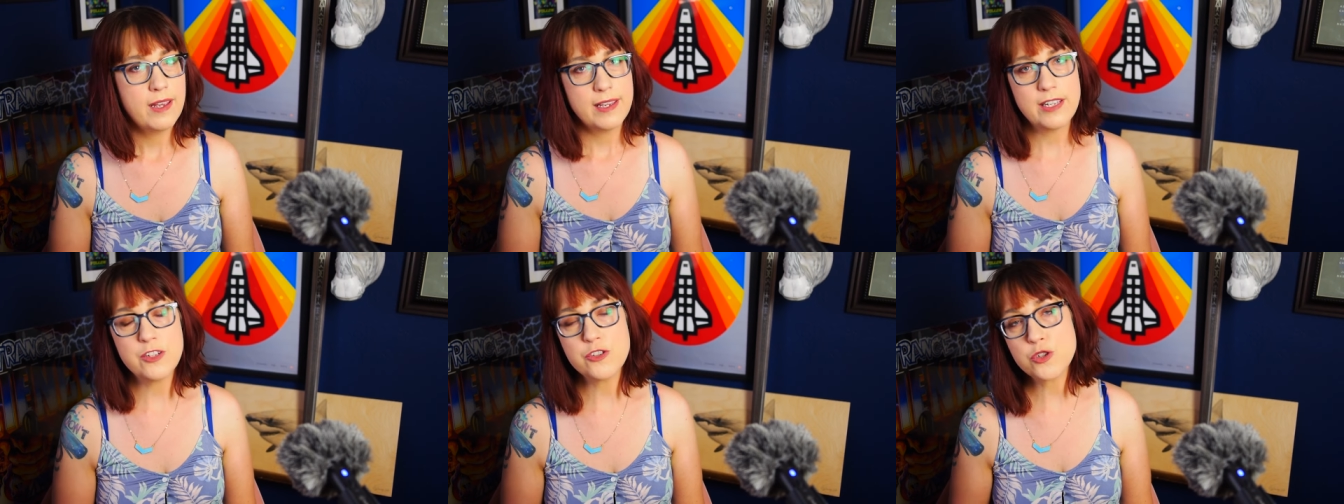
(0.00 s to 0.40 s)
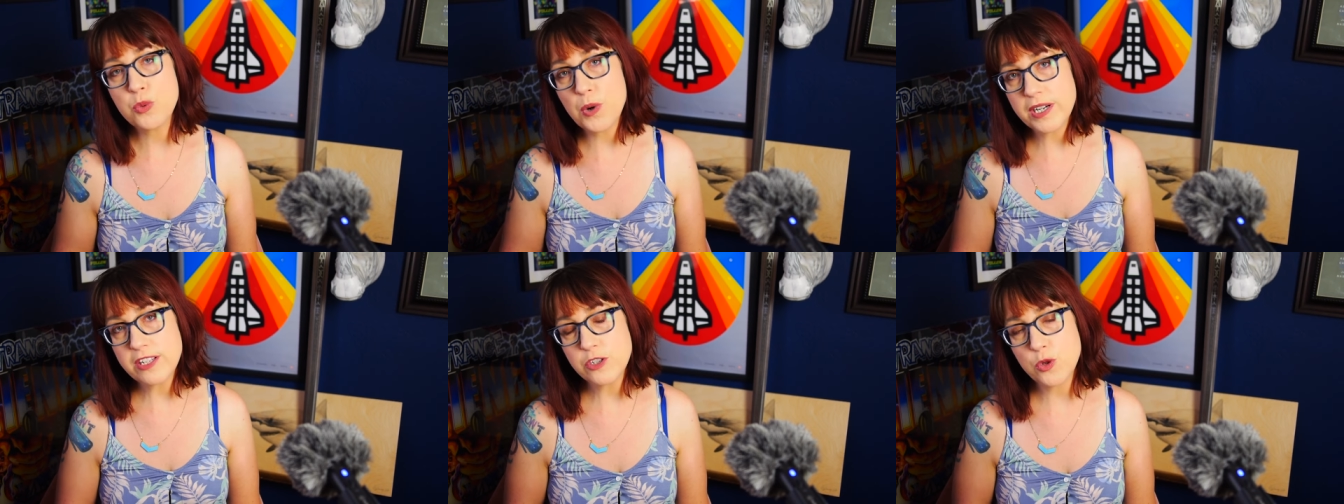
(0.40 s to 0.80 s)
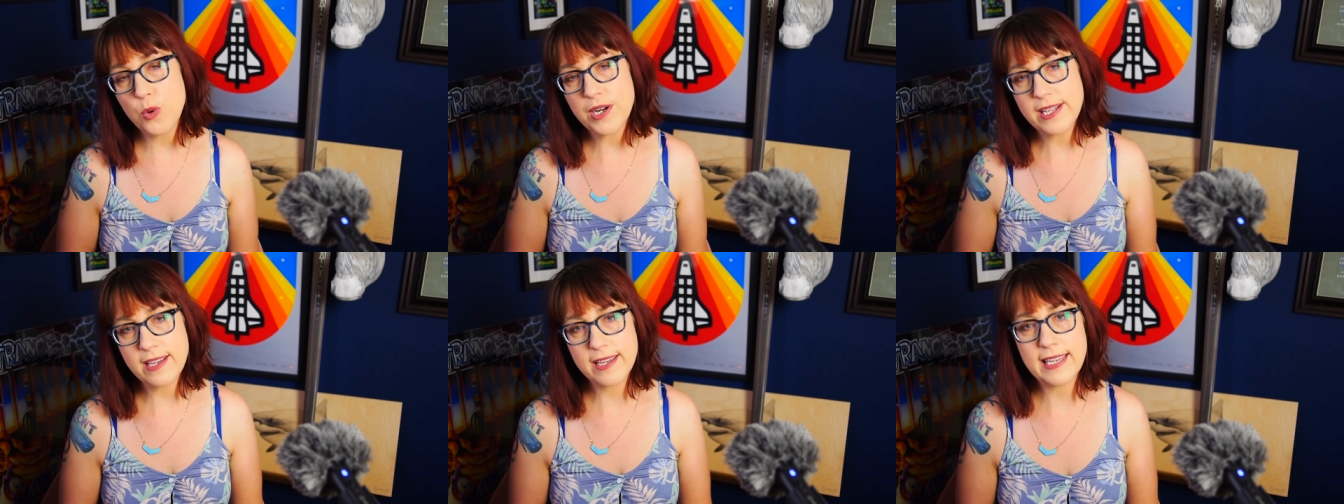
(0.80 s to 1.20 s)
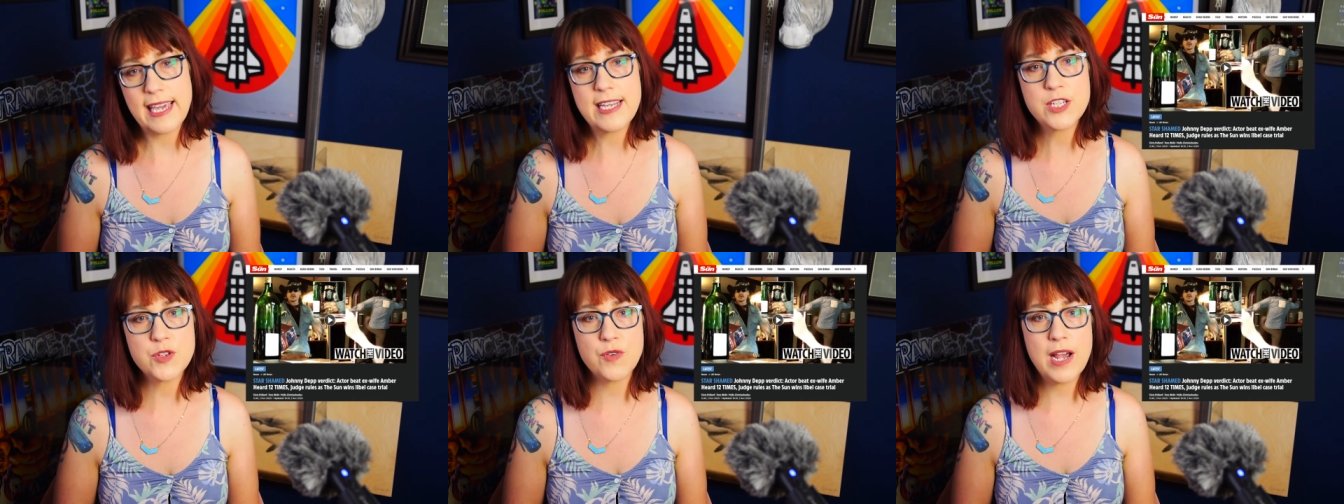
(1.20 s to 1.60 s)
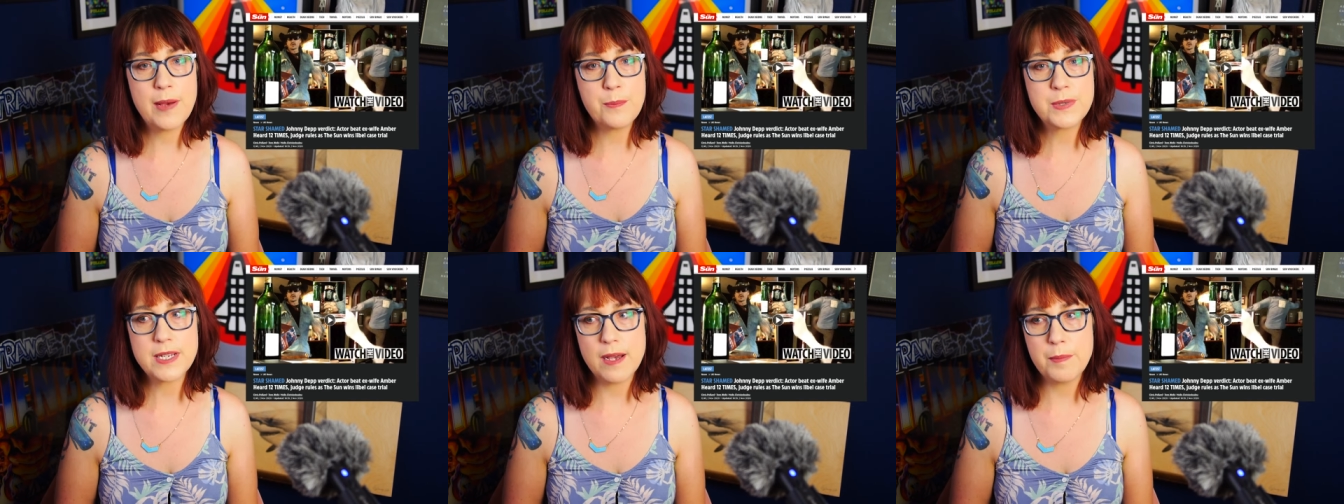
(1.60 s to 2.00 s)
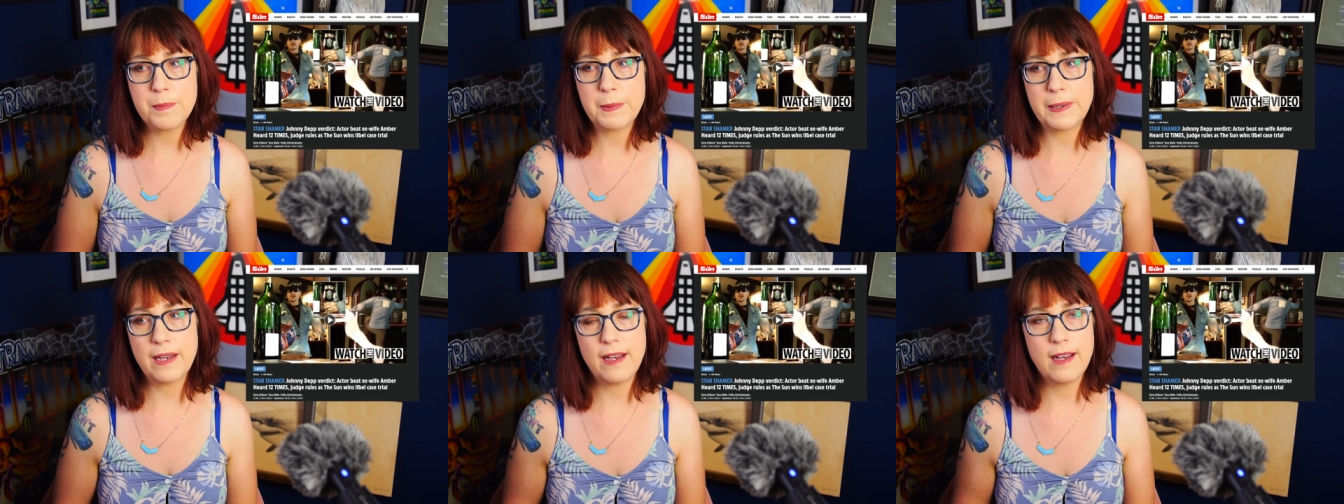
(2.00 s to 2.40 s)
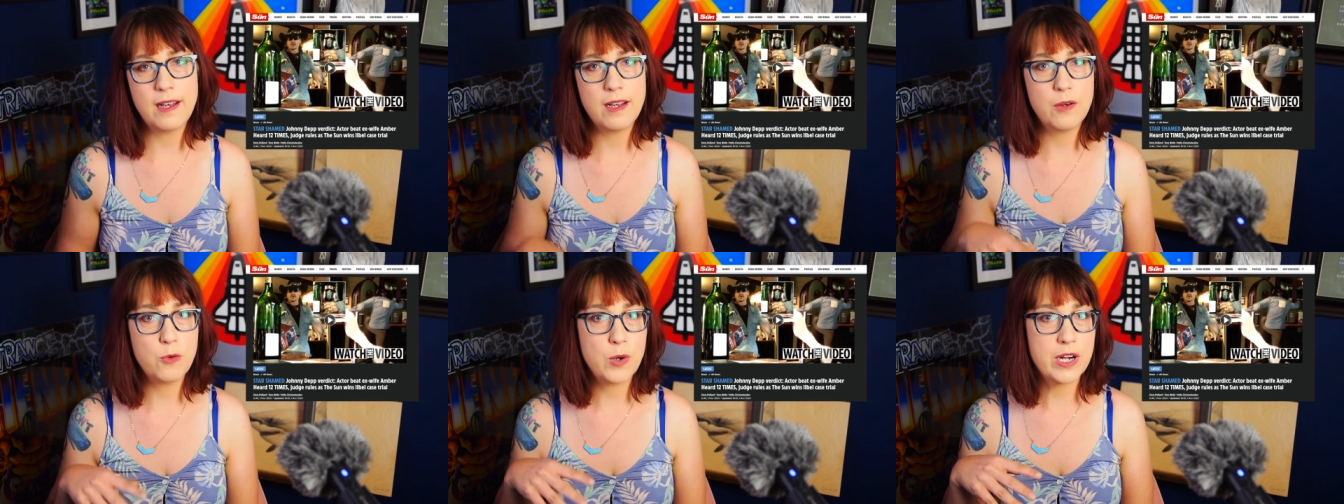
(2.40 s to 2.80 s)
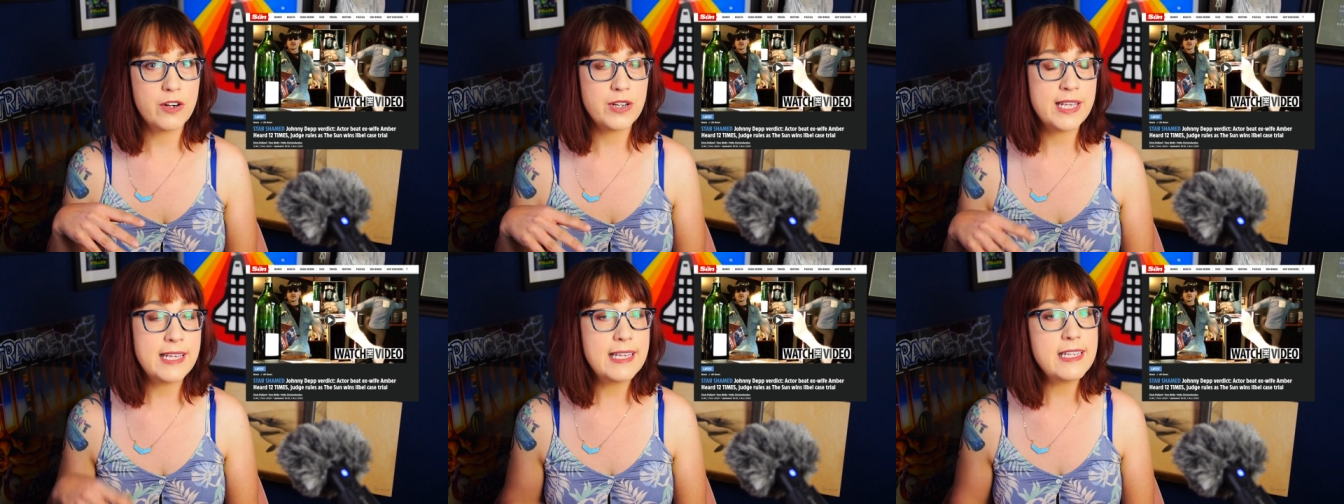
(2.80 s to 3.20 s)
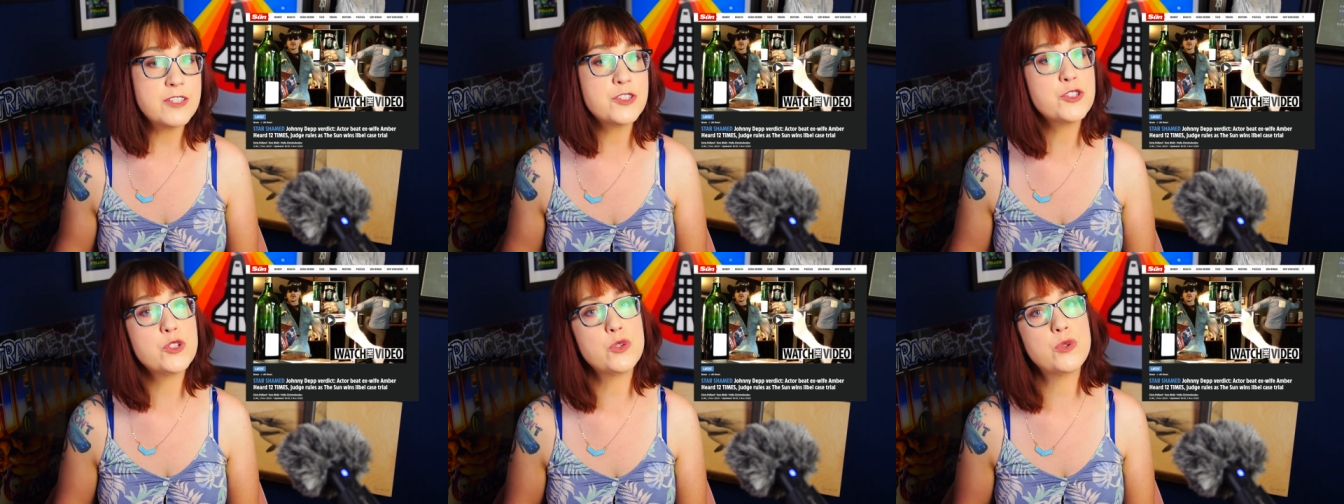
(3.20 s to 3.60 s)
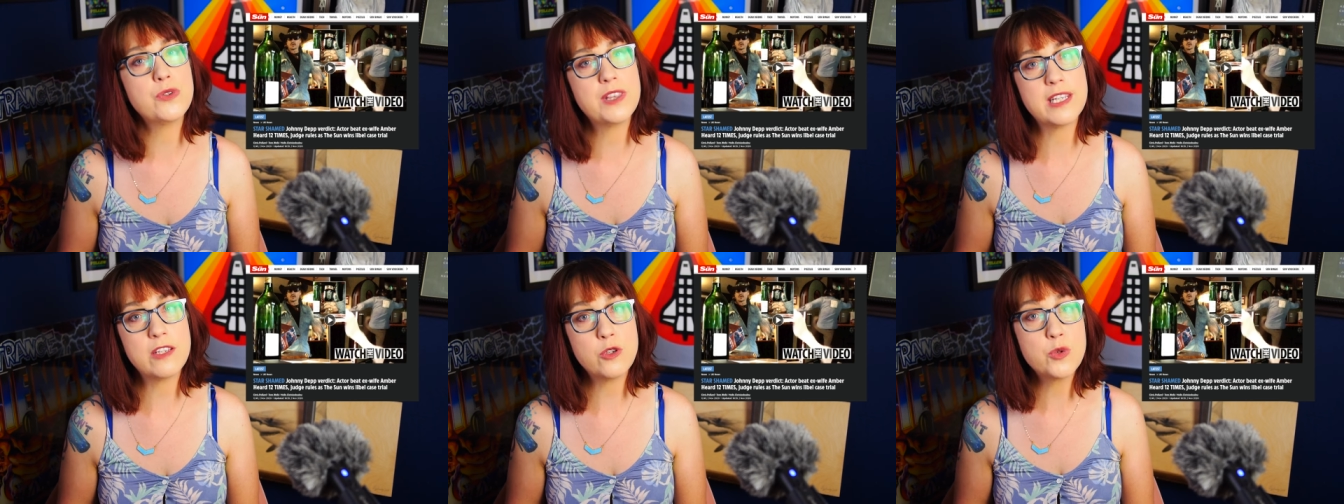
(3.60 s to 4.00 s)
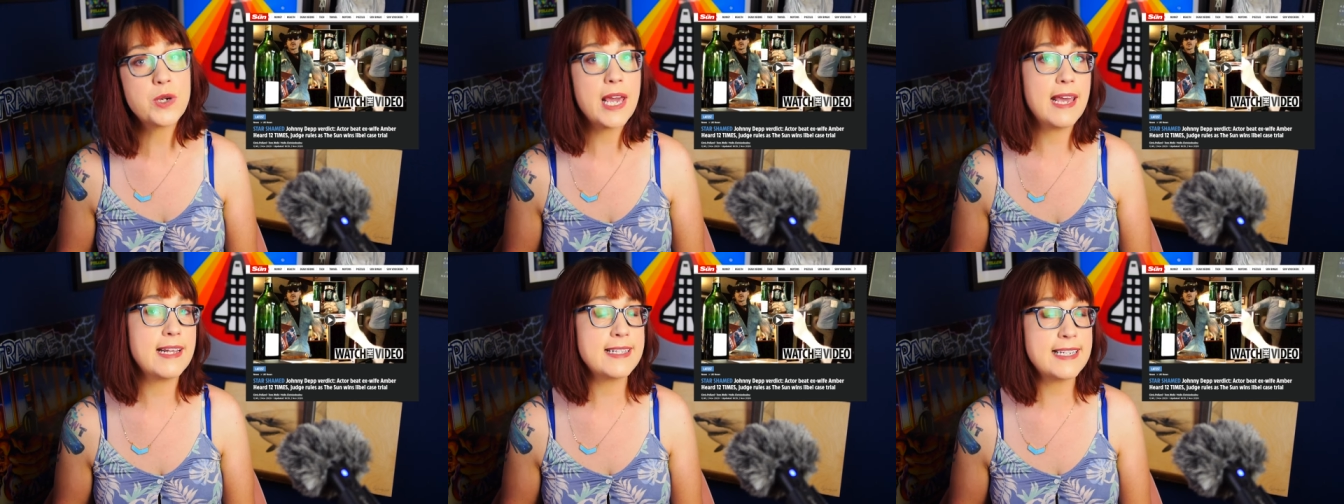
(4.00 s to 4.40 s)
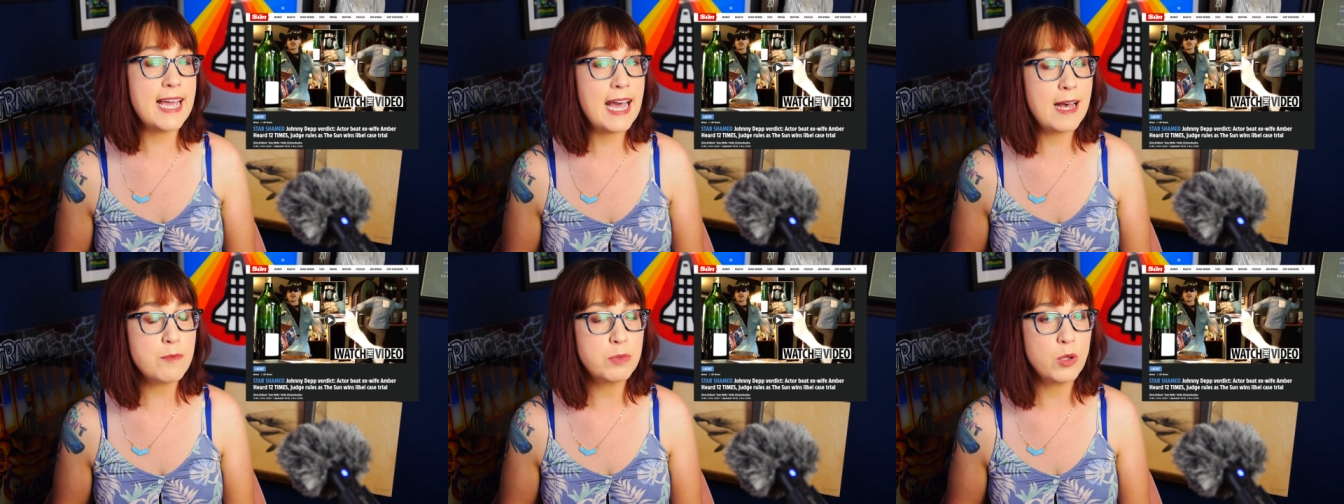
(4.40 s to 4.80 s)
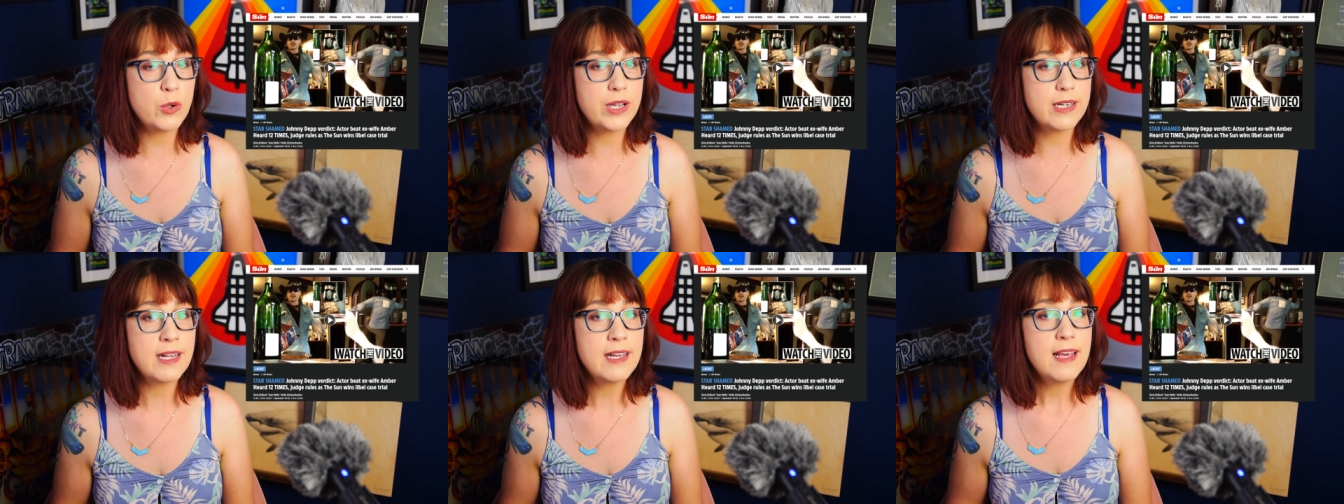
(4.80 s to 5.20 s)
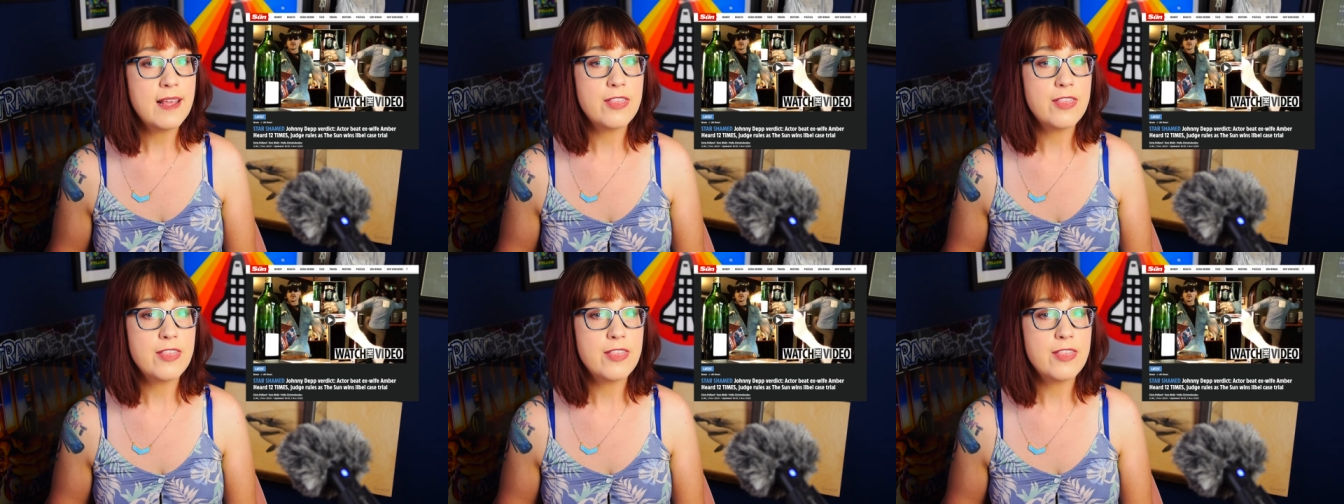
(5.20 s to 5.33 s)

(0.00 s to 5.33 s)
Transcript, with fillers: In 2020, a case wrapped up where he sued the UK tabloid